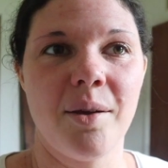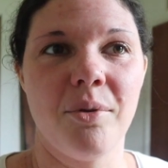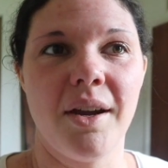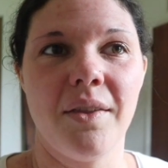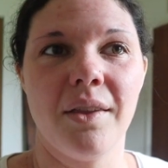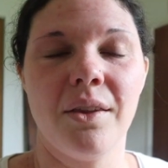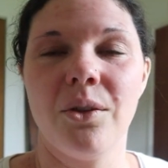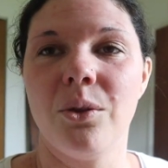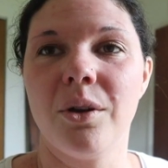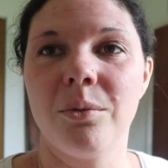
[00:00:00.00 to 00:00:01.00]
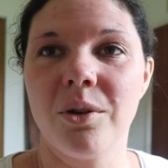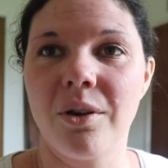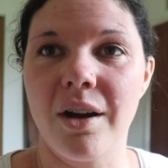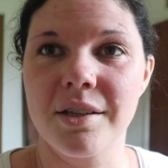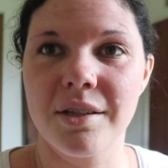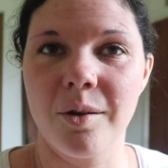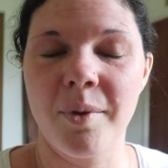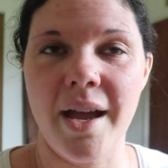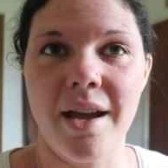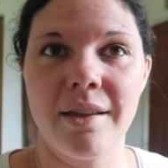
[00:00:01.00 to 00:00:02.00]
I pray that the Lord will cross our
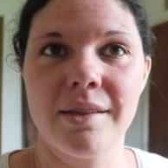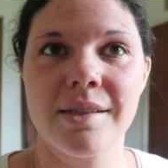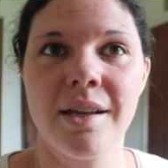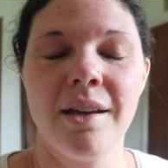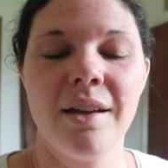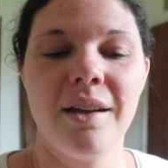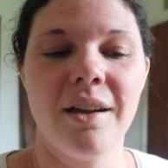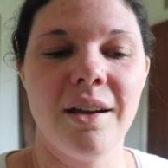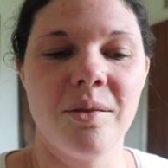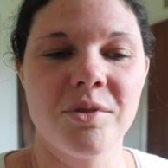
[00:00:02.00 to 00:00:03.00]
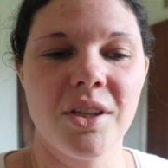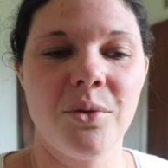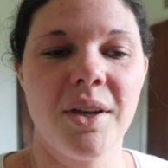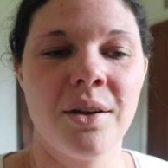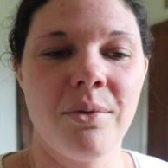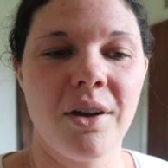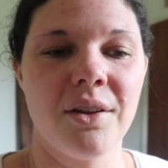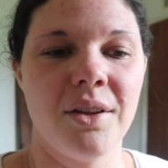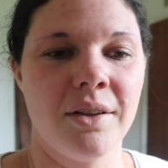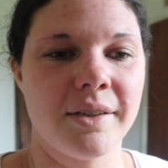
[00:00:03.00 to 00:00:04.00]
paths so that we can walk
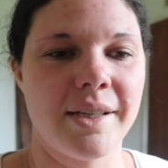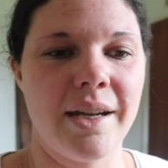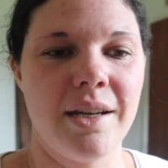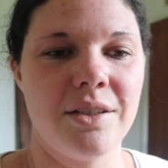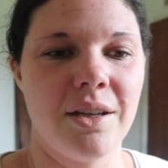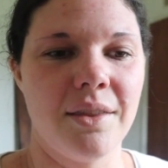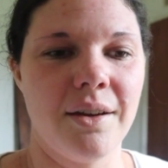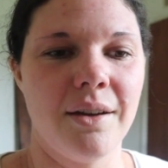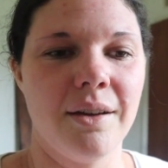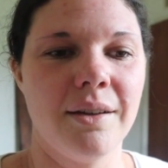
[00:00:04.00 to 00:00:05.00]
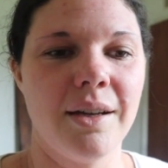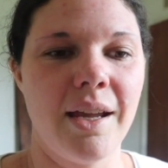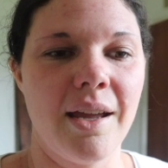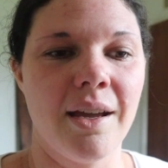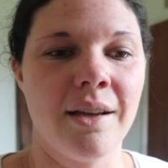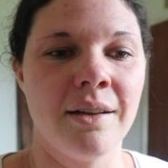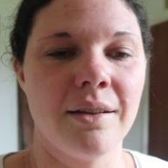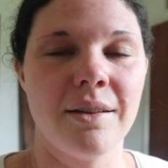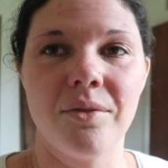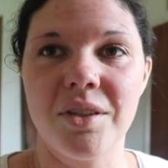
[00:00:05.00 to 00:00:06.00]
alongside each other
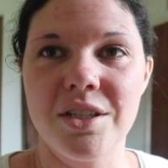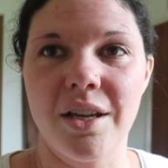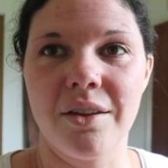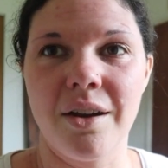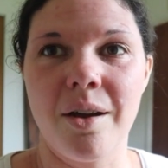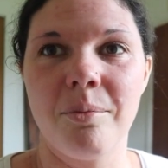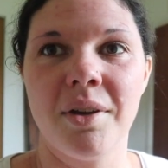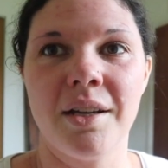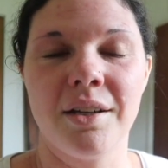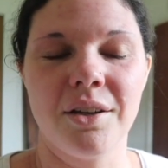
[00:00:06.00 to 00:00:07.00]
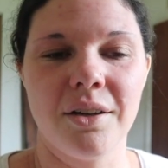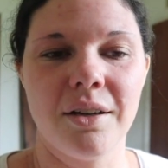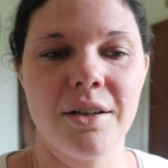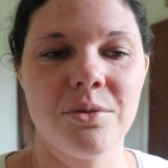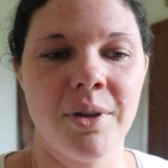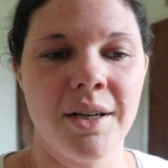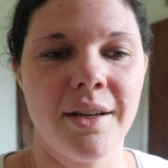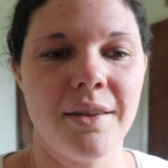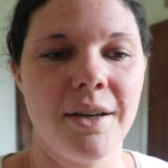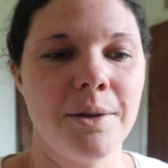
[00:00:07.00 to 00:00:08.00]
and lift each other up and encourage one
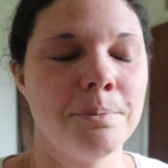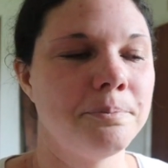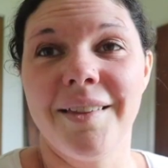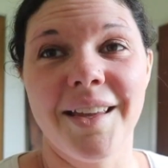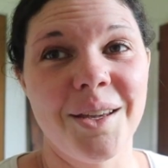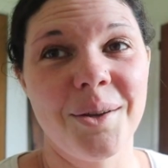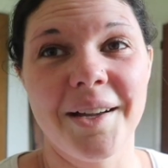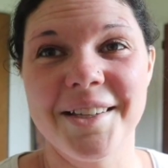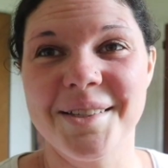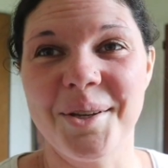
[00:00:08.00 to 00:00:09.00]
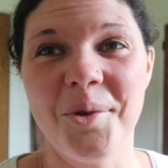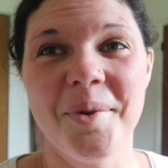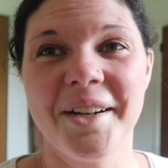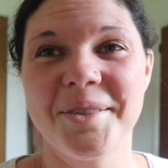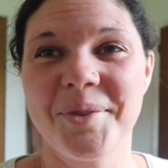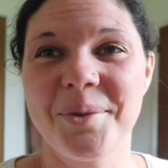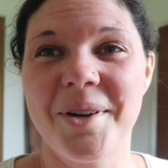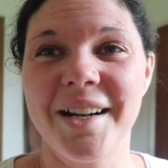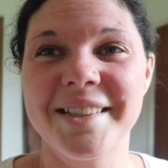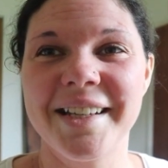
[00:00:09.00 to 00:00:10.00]
another. Thank you guys so much for
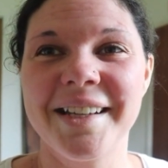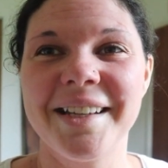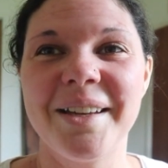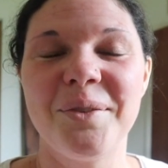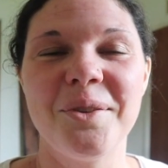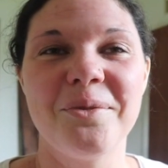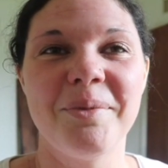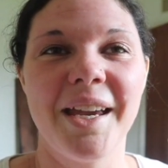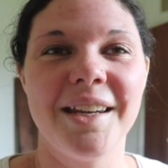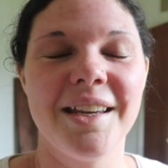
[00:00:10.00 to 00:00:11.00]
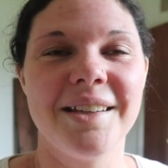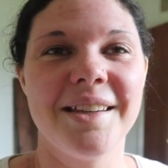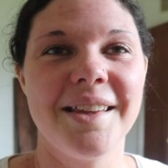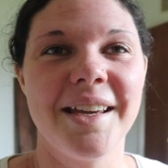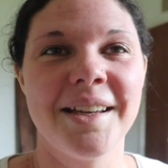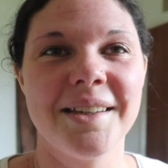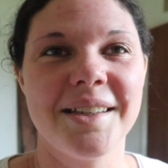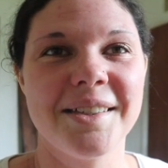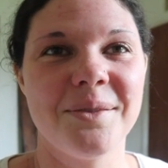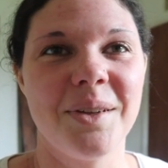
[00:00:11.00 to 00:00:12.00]
watching. If you've made it to the end of
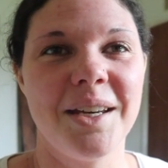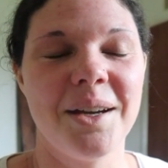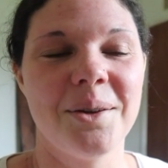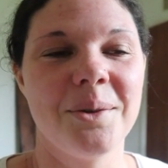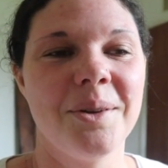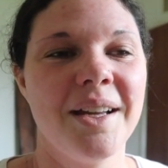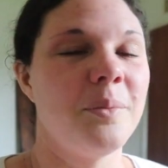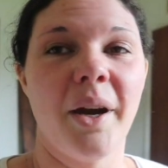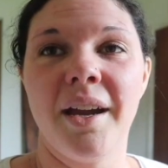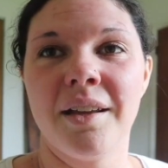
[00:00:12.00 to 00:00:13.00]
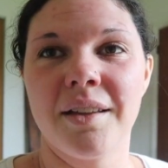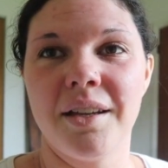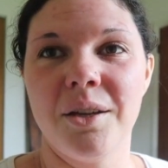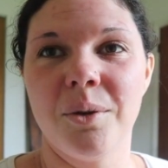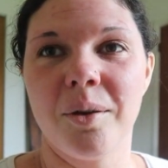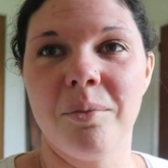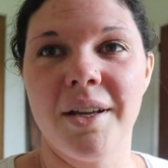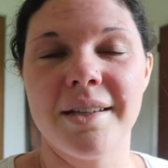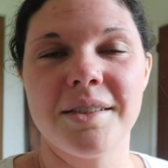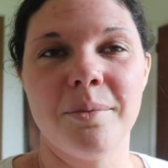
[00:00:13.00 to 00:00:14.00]
this video, praying that you are
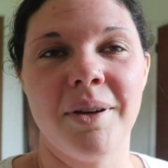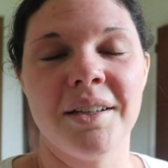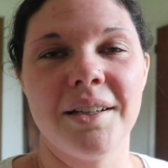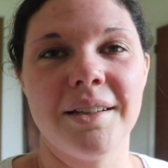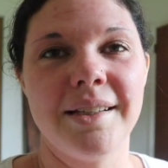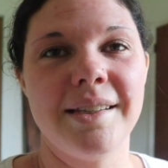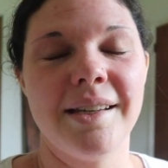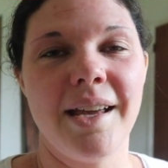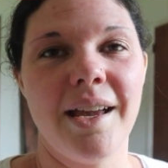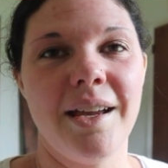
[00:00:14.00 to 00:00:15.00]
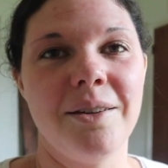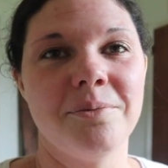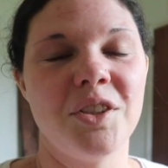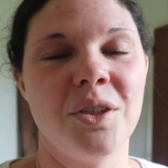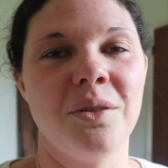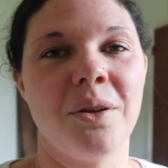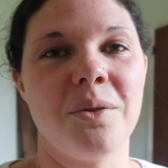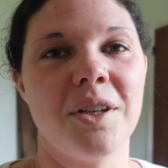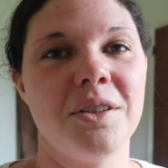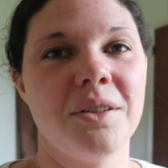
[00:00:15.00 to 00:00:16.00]
blessed abundantly today, to know
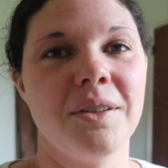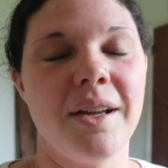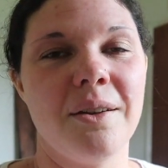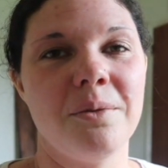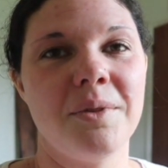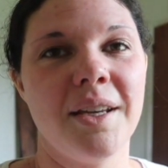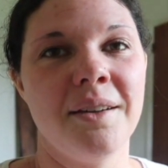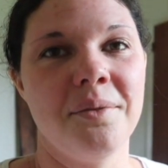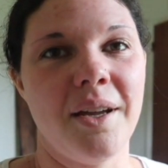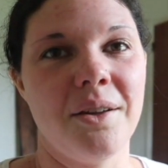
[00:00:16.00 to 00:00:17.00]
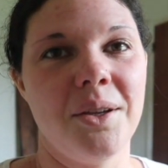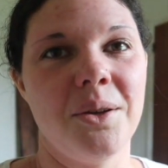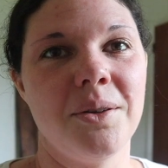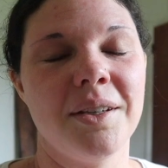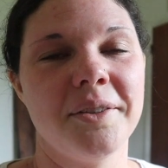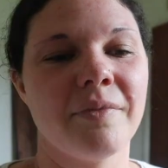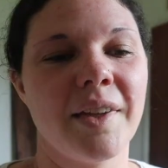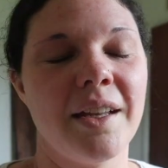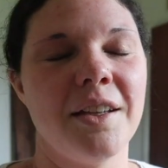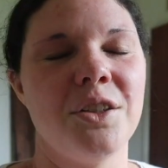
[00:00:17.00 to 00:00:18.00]
that you're loved and valued,
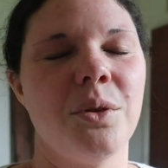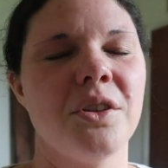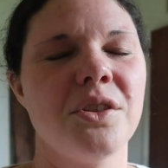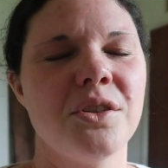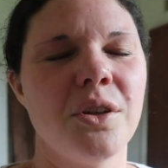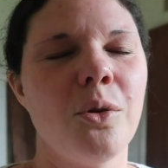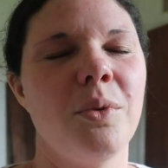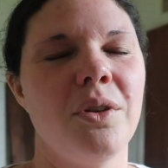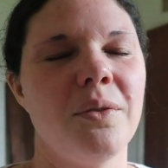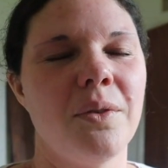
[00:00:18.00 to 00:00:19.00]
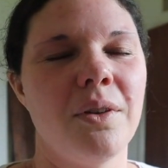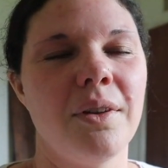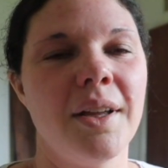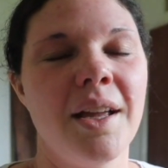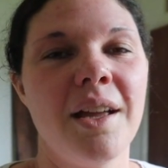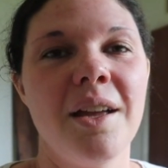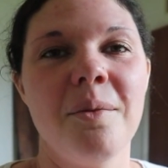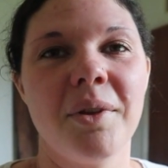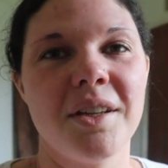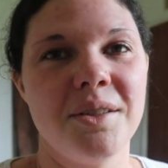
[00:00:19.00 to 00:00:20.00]
and that you are so beautiful
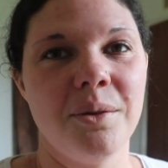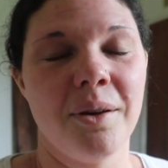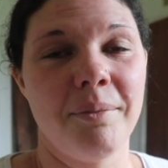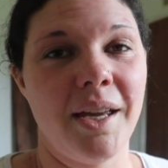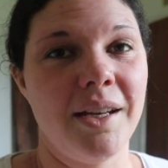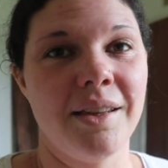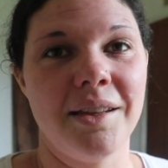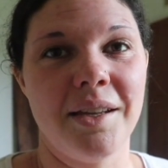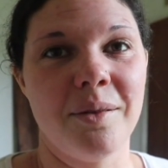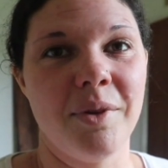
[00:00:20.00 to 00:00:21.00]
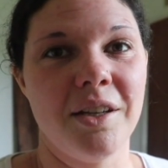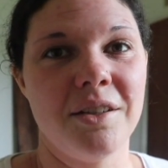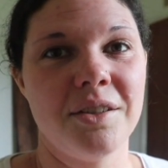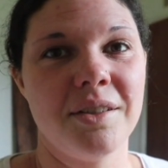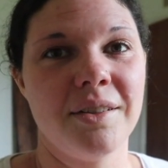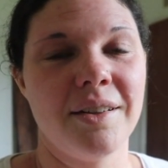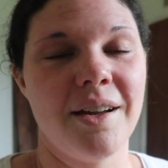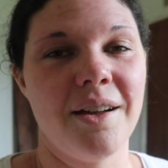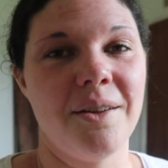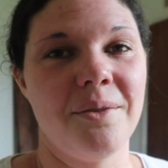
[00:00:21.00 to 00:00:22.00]
because you are made in the image
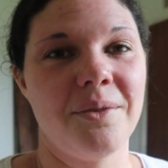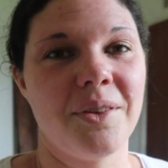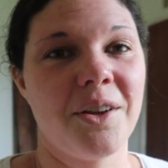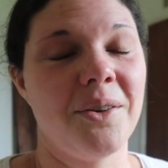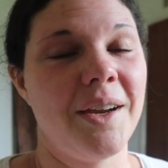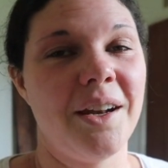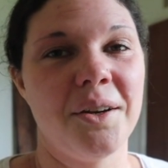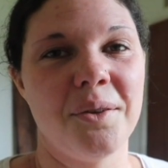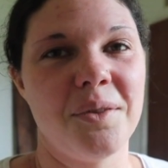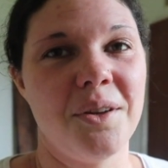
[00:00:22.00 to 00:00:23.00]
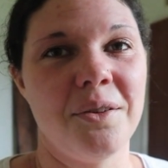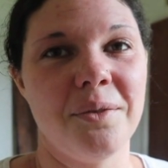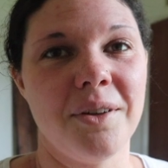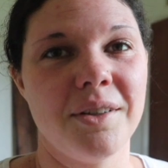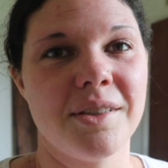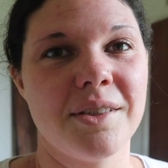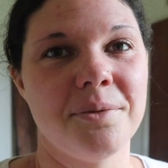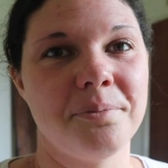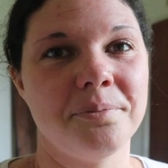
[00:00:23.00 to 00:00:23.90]
of the Creator of the universe.